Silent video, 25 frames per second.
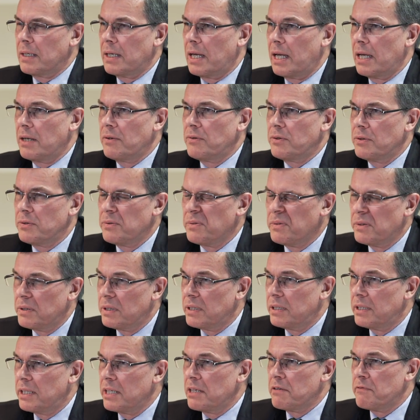Andrew,
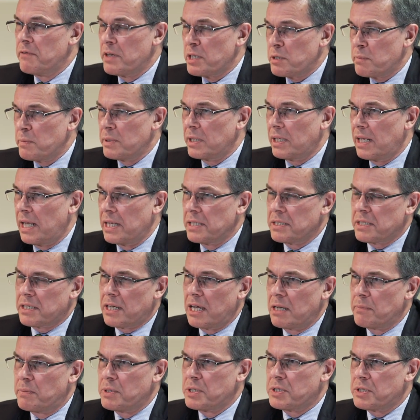the investment
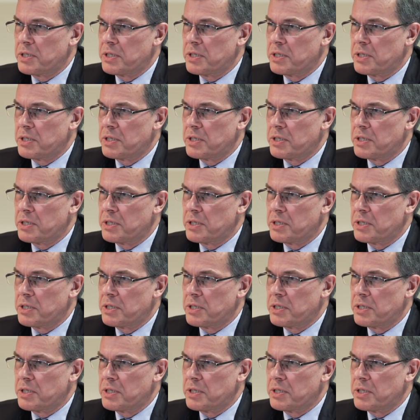landscape has